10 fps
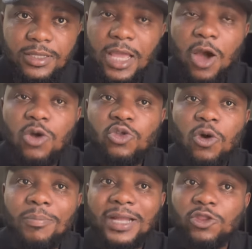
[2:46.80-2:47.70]
They are all
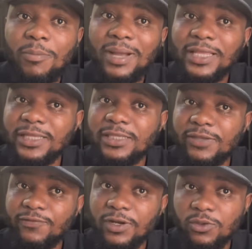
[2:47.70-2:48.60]
Dubai they're
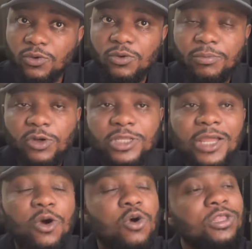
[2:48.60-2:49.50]
different though, but they
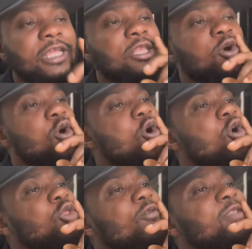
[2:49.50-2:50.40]

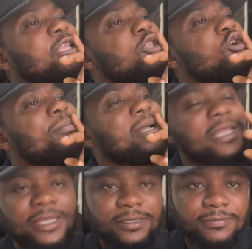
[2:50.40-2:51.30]
all of them in Dubai.
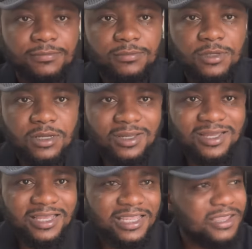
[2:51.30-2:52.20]

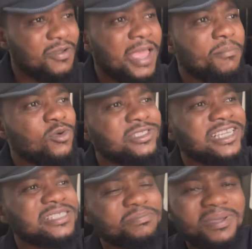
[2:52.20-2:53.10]
The most
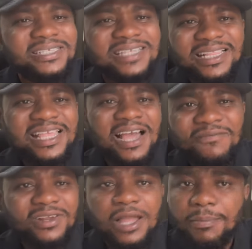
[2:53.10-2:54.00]
especially
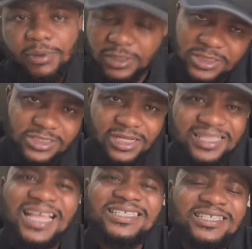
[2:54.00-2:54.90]
African politician,
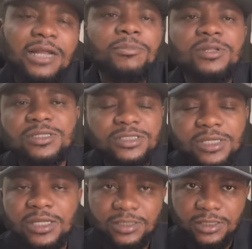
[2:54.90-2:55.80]
Nigerian
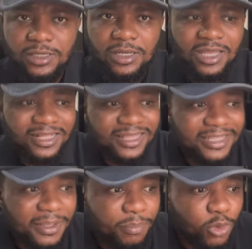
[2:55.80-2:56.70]
politician,
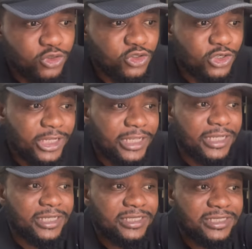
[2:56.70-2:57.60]
they
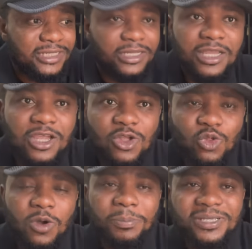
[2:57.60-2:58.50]
portray.
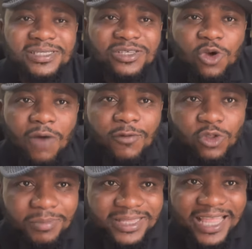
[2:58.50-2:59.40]
No this
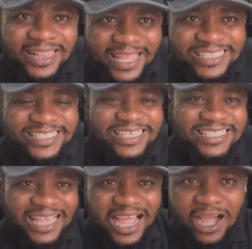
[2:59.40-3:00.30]
governor may they let me
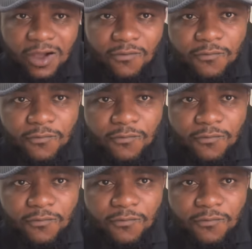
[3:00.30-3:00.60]
down